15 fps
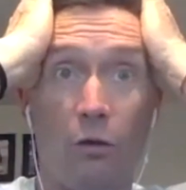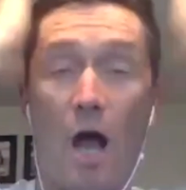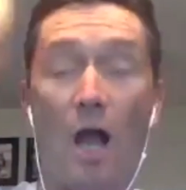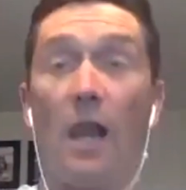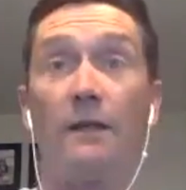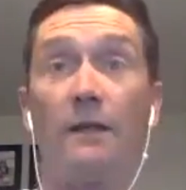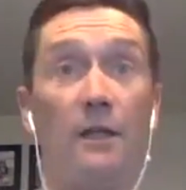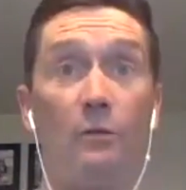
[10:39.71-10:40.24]

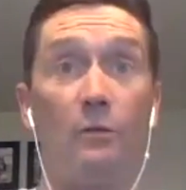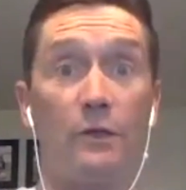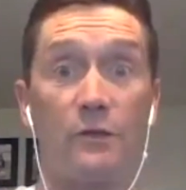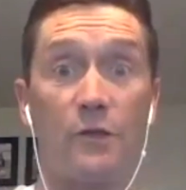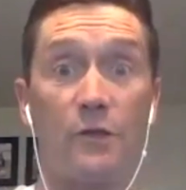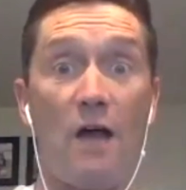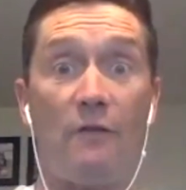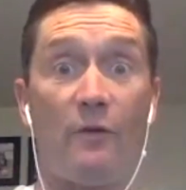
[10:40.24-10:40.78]
All I did
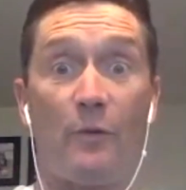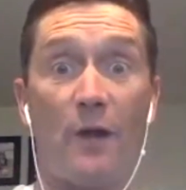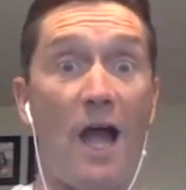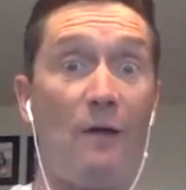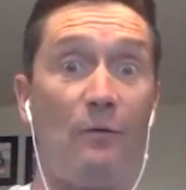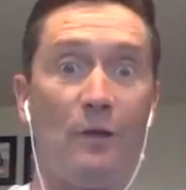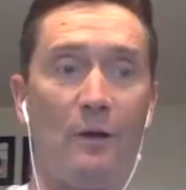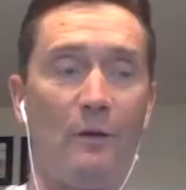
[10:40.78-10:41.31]
was solve a
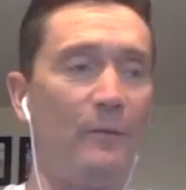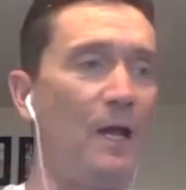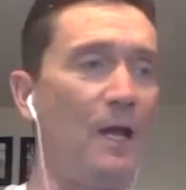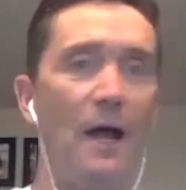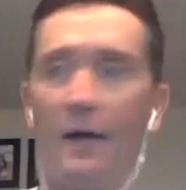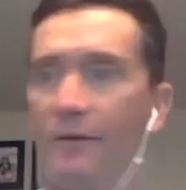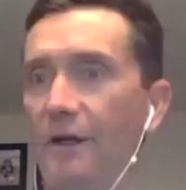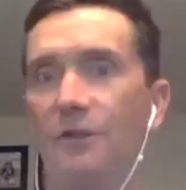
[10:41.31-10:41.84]
problem.
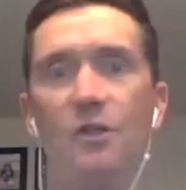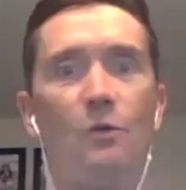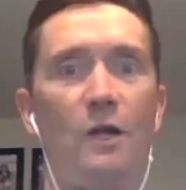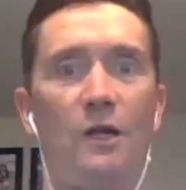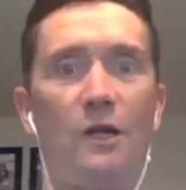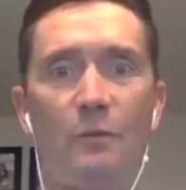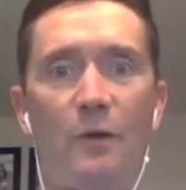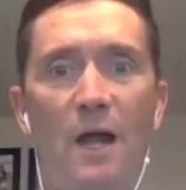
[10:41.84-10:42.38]
I thought you
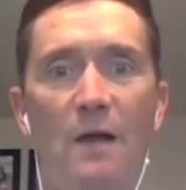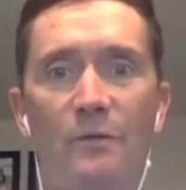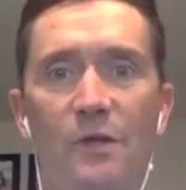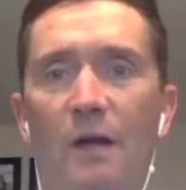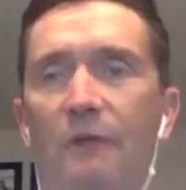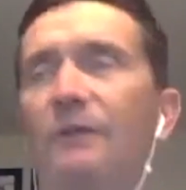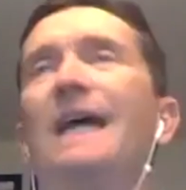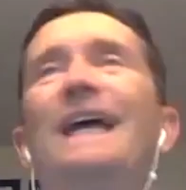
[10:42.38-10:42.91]
wanted the problem
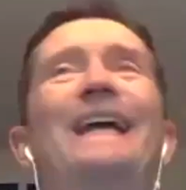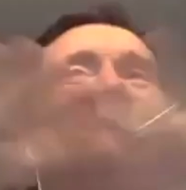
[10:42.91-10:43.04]
solved.